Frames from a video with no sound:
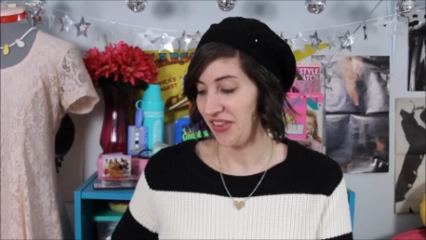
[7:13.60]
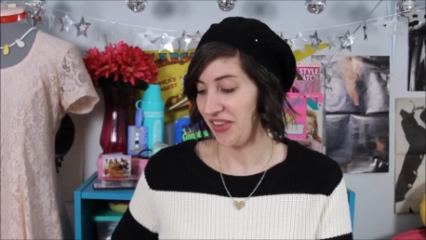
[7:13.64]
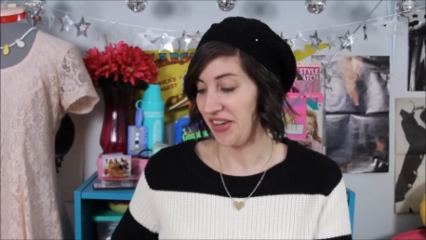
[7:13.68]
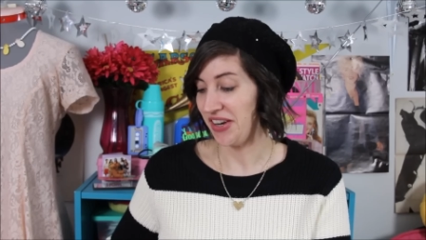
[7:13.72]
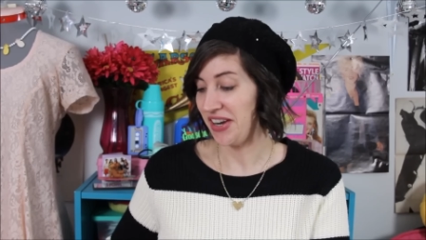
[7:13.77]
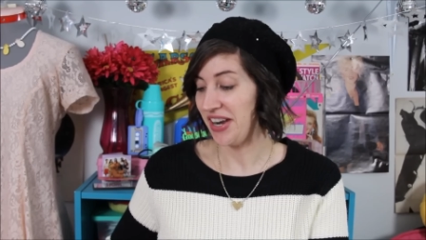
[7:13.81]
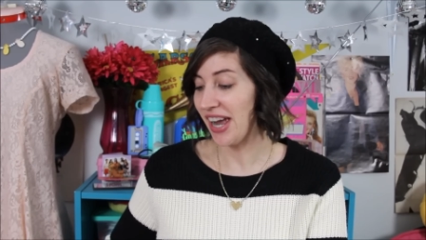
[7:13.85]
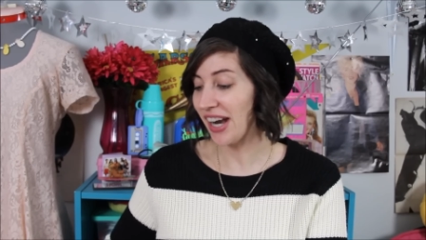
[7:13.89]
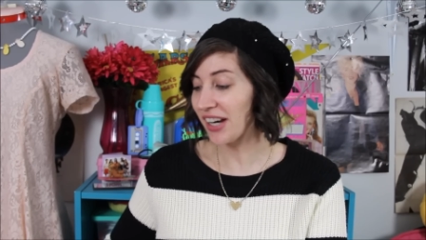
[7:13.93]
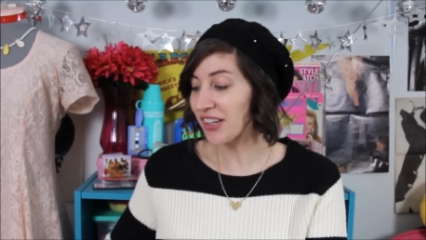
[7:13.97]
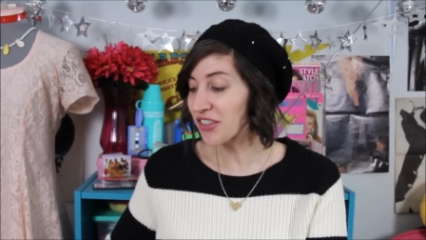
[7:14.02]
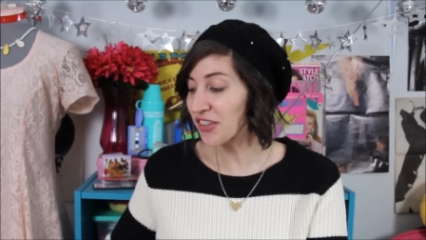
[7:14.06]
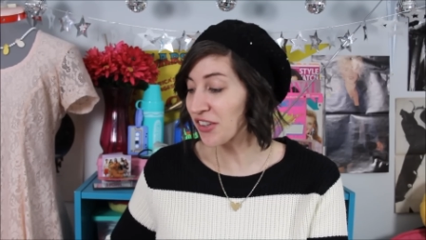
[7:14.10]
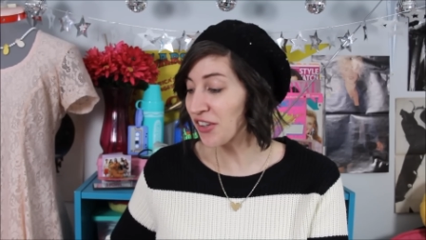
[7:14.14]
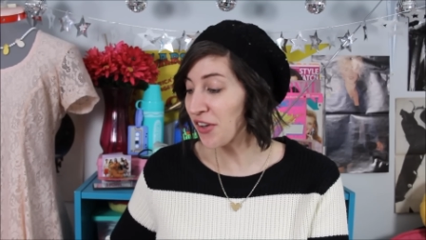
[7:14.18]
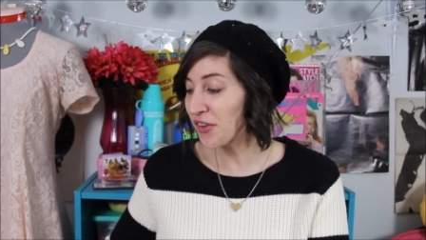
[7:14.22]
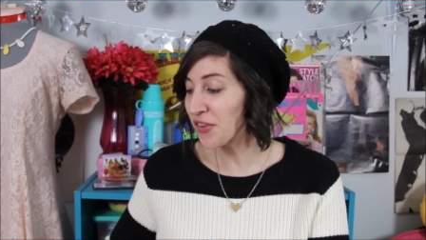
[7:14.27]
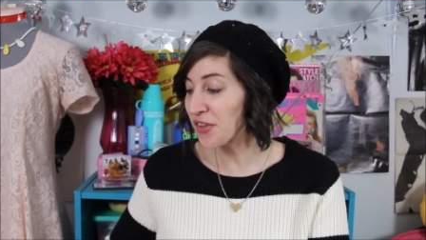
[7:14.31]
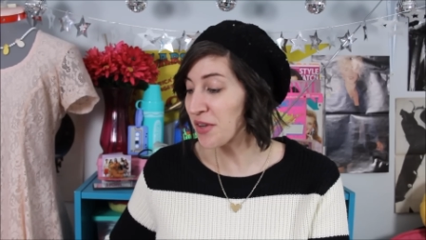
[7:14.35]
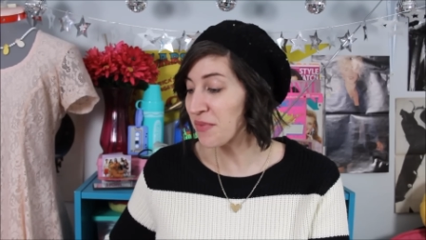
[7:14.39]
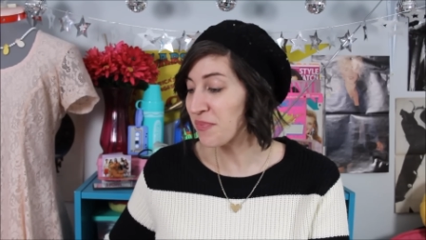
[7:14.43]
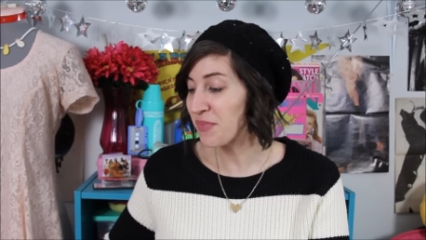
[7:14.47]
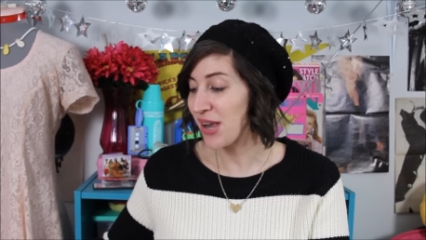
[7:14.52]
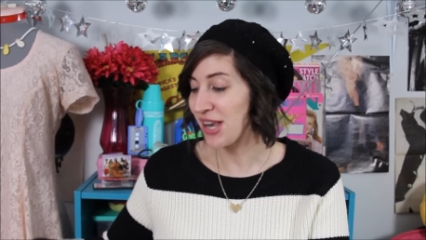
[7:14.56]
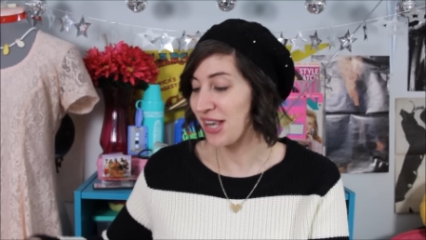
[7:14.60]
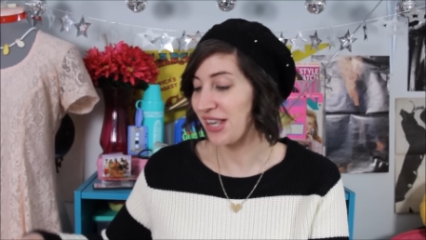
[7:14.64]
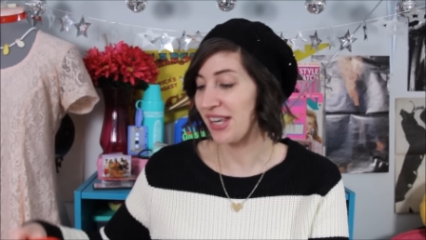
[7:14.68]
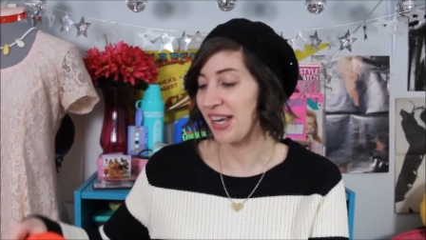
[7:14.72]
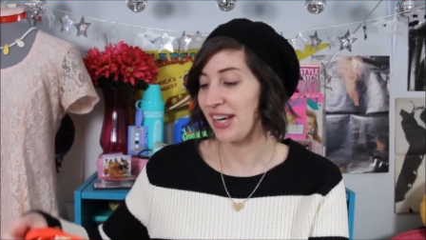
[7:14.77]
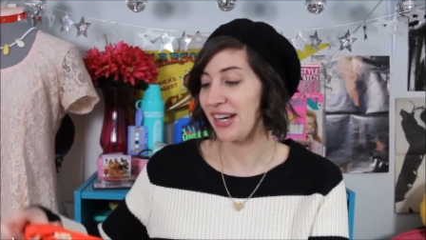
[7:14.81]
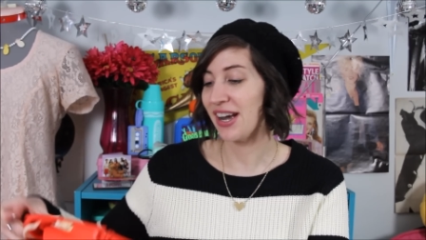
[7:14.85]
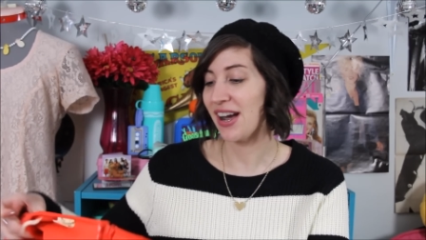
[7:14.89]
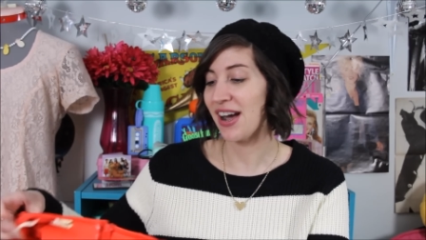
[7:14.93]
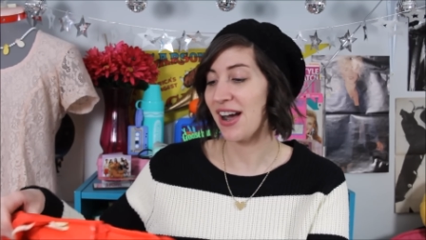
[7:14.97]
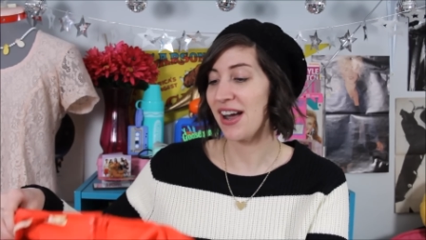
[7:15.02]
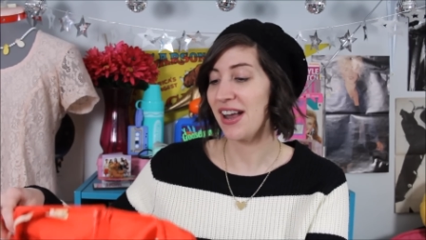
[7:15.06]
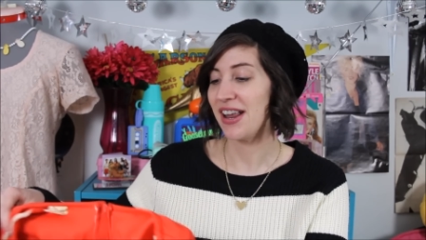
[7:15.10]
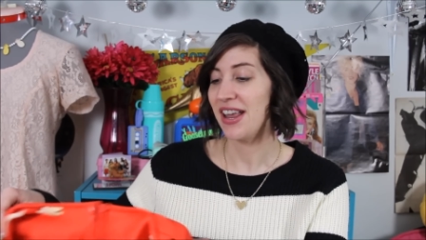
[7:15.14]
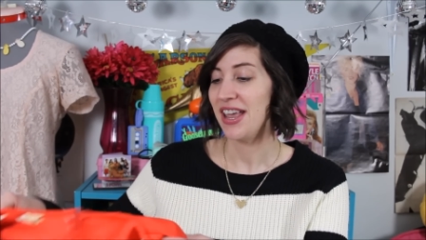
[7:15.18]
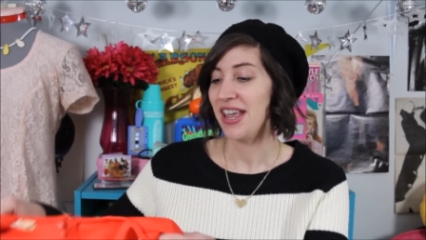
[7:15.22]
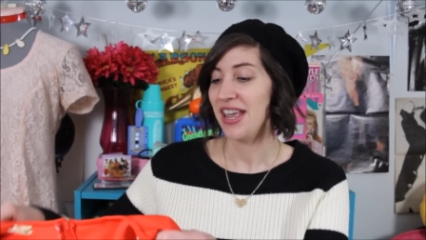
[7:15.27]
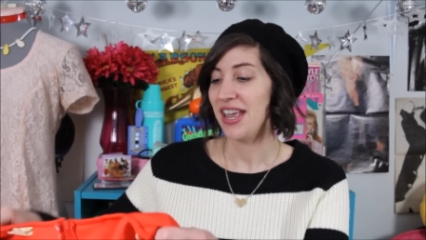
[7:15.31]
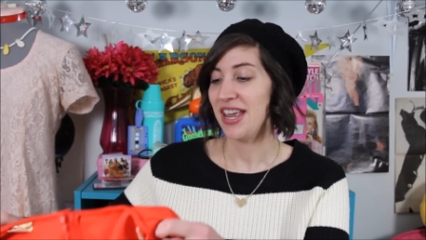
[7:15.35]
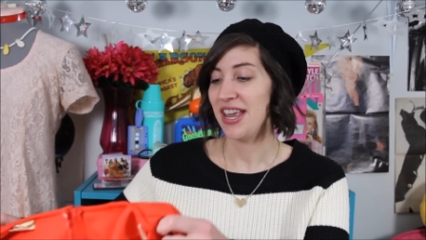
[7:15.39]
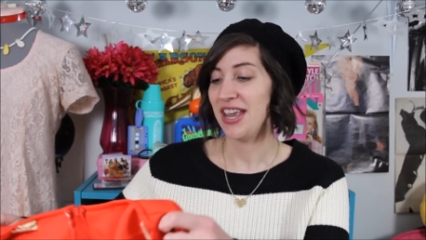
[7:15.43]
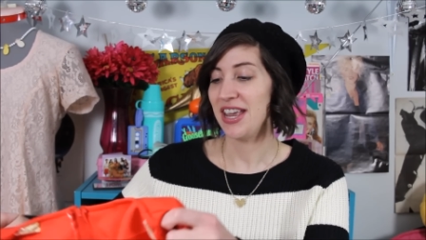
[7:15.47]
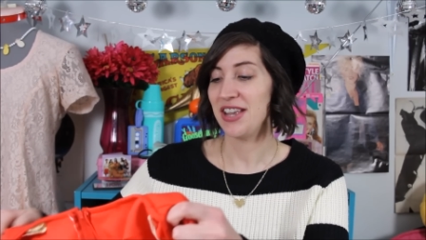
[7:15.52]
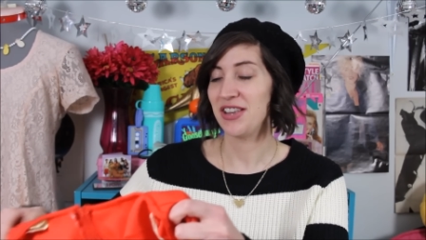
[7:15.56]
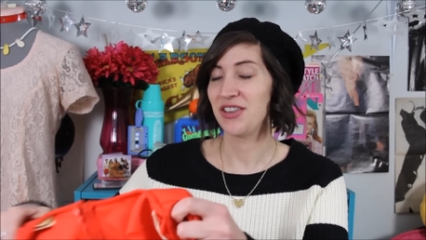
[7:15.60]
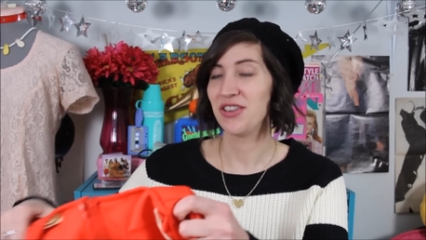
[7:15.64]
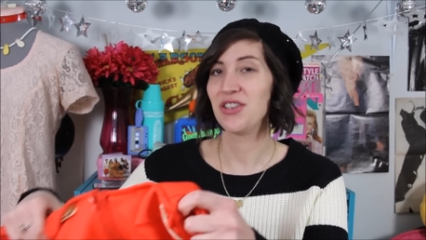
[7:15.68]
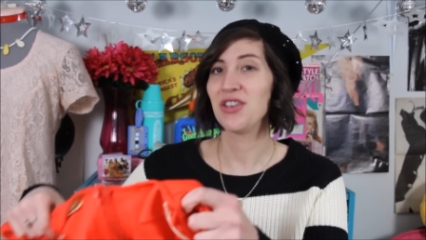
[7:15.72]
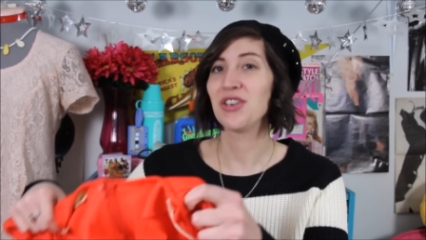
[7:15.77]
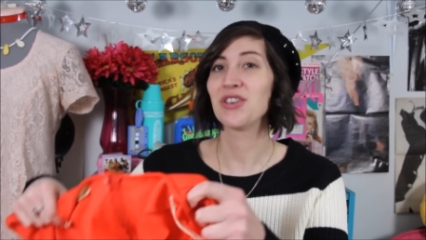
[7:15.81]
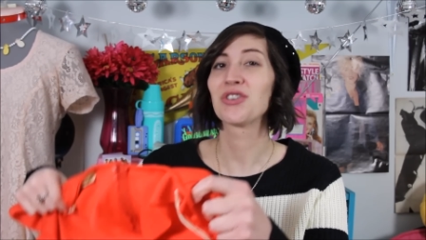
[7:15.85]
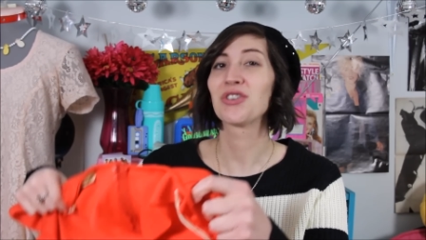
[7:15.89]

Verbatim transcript: The next clothing piece I got is